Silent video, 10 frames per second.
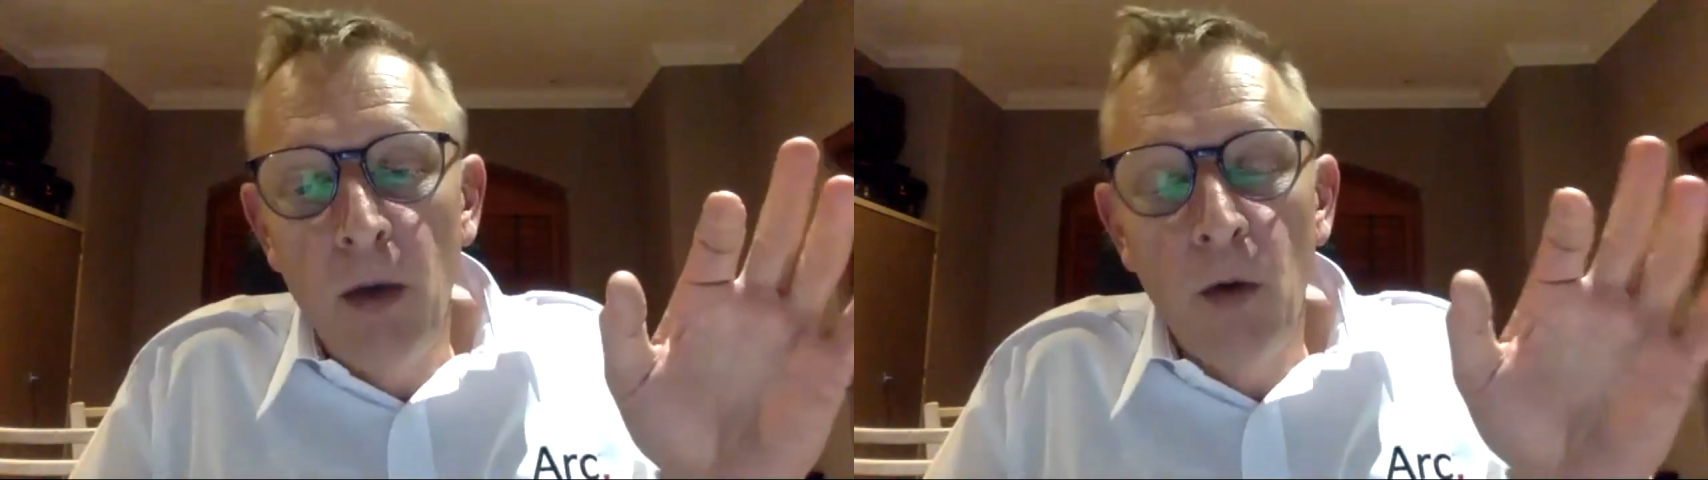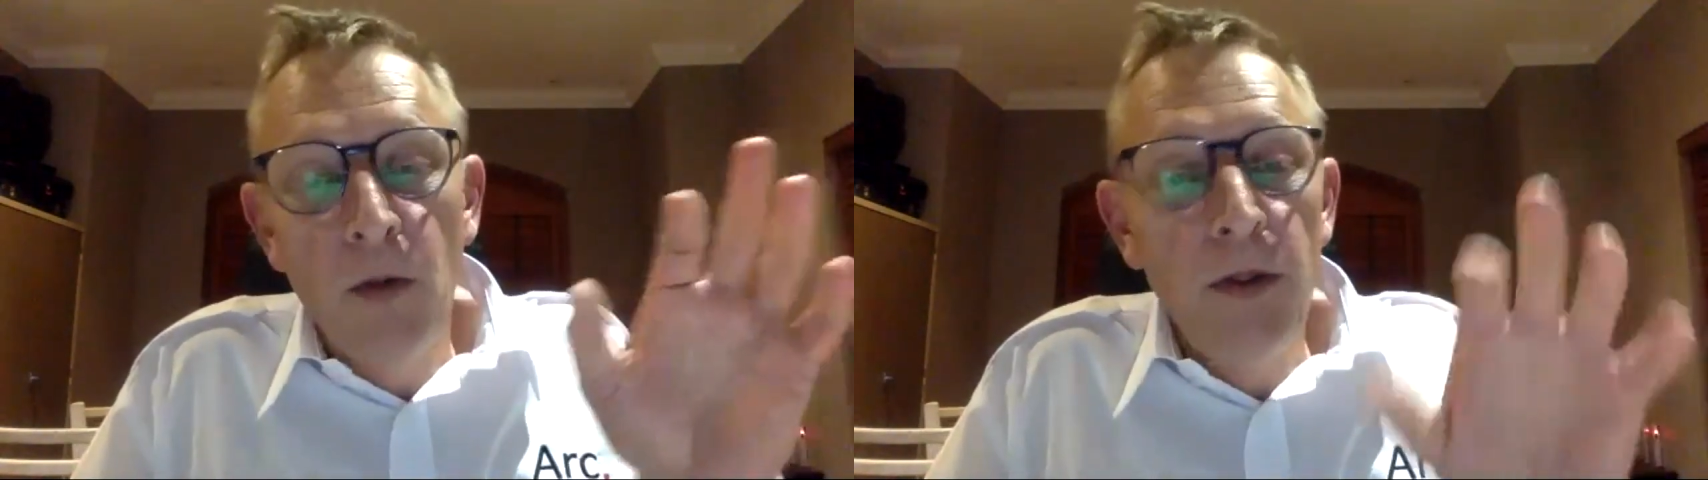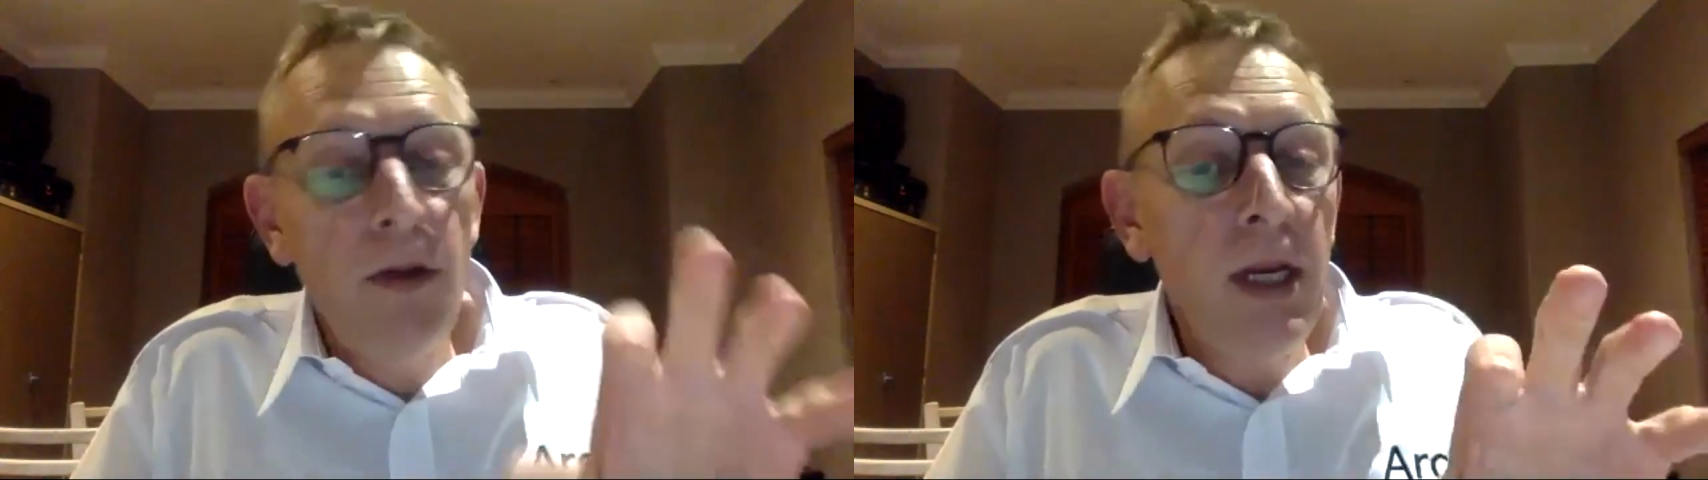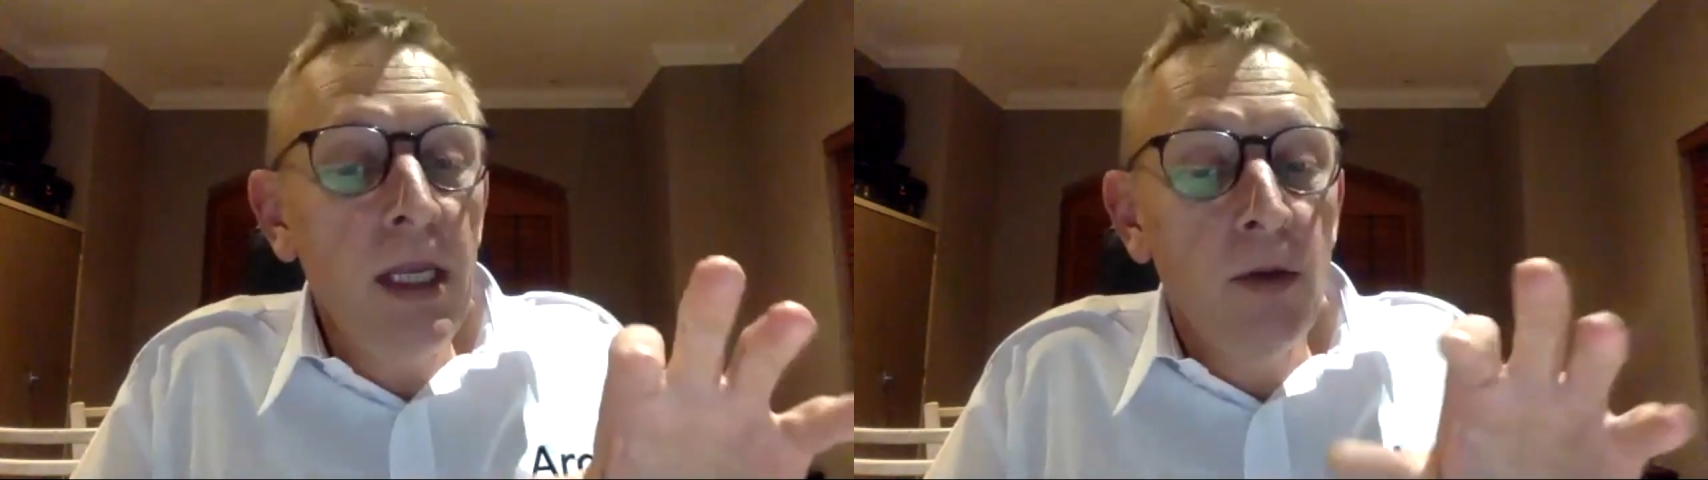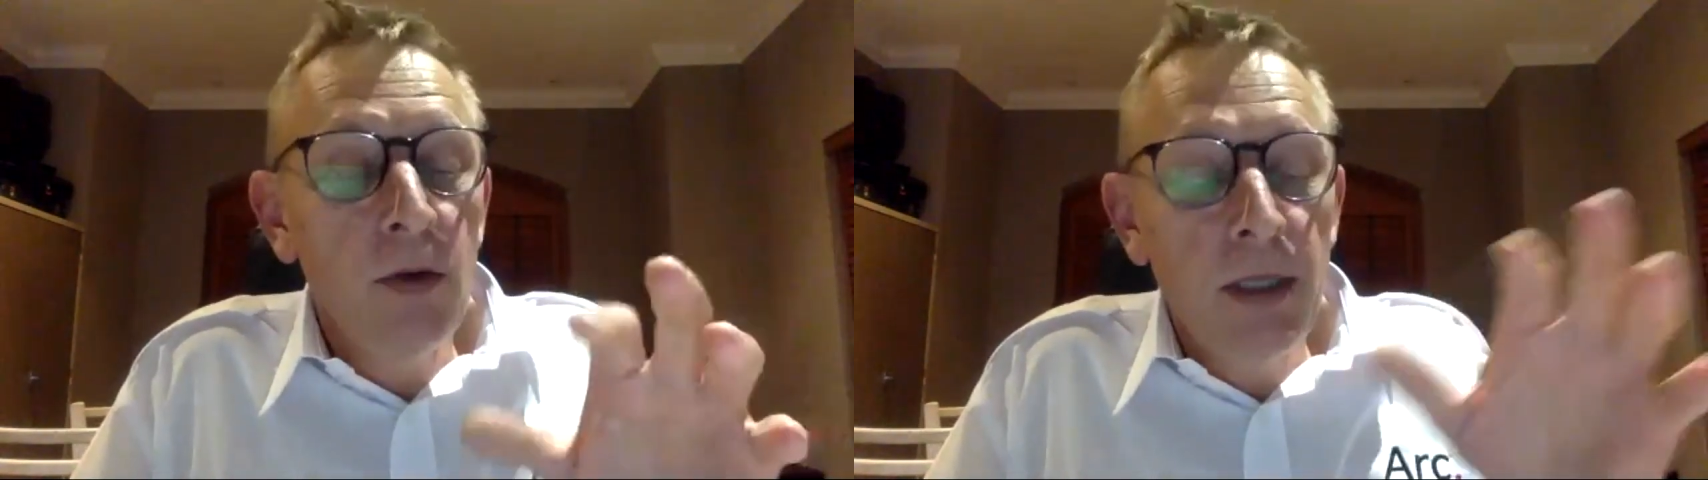your
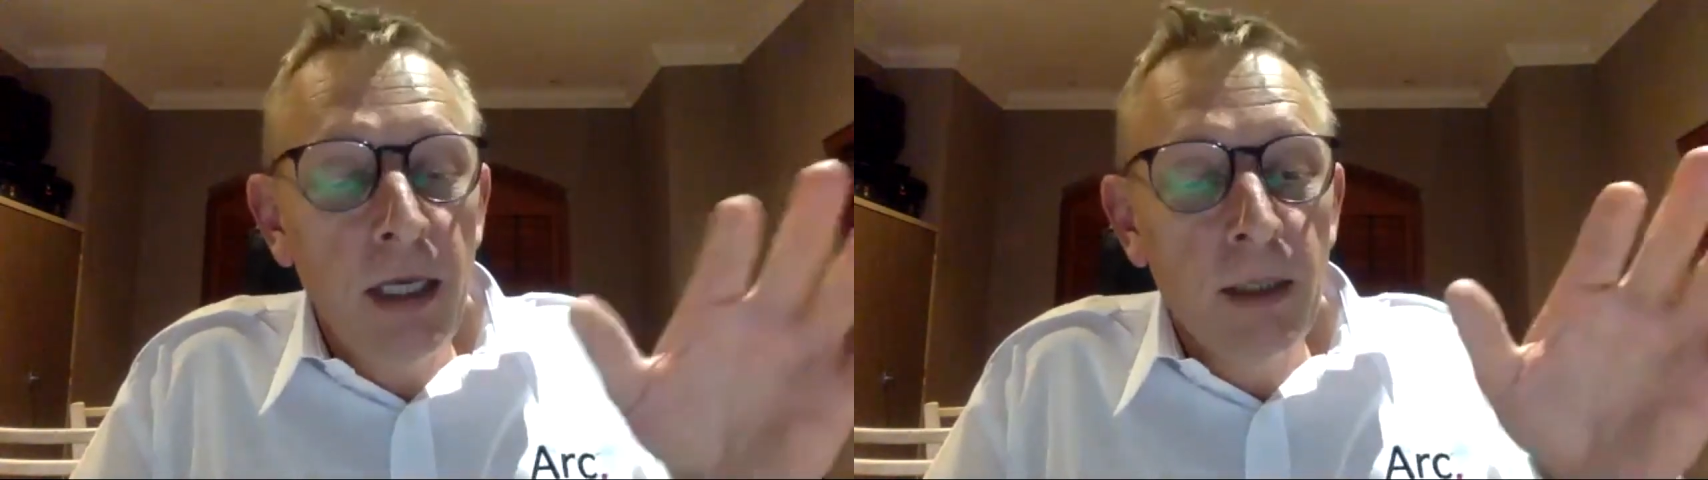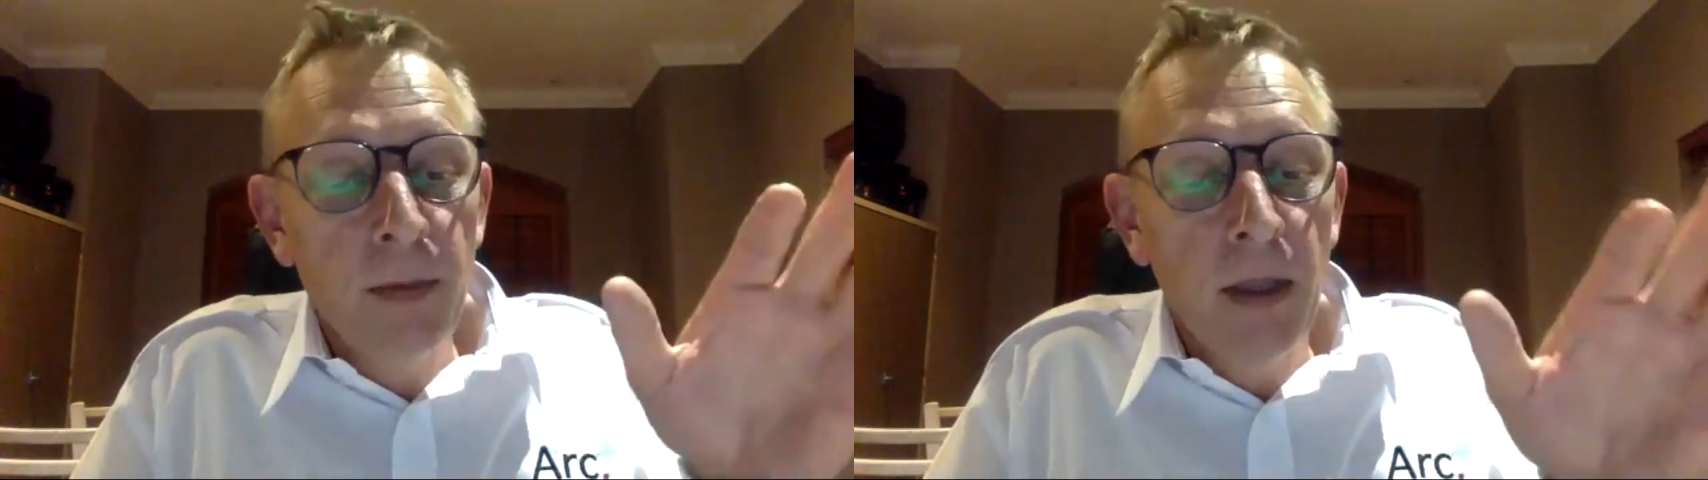3 to 6